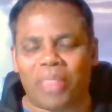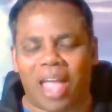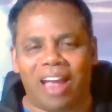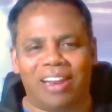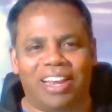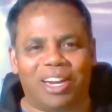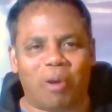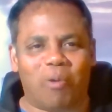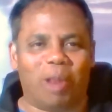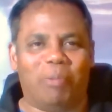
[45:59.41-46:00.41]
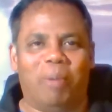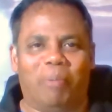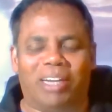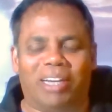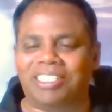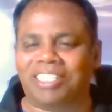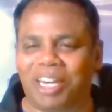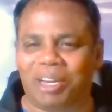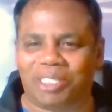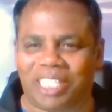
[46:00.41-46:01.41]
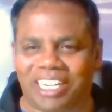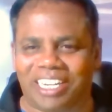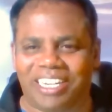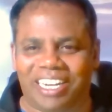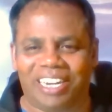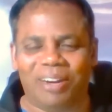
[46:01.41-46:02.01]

and that you will be present in New Zealand.